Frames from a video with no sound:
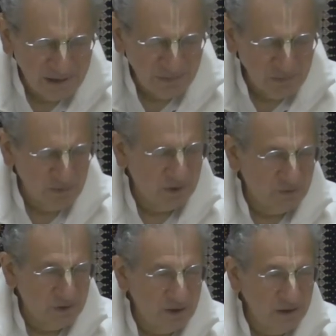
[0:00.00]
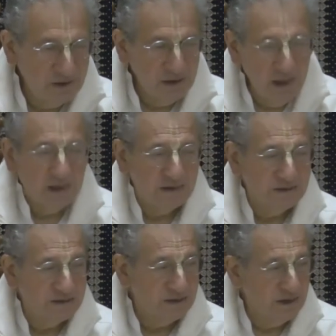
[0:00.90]
these people are really
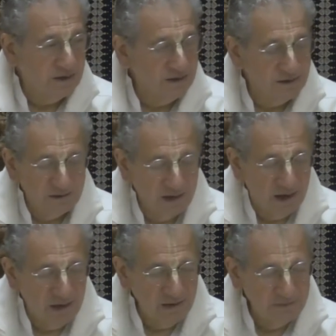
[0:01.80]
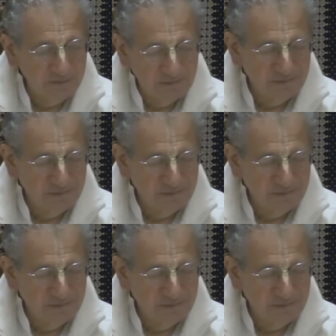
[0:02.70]
nice. I I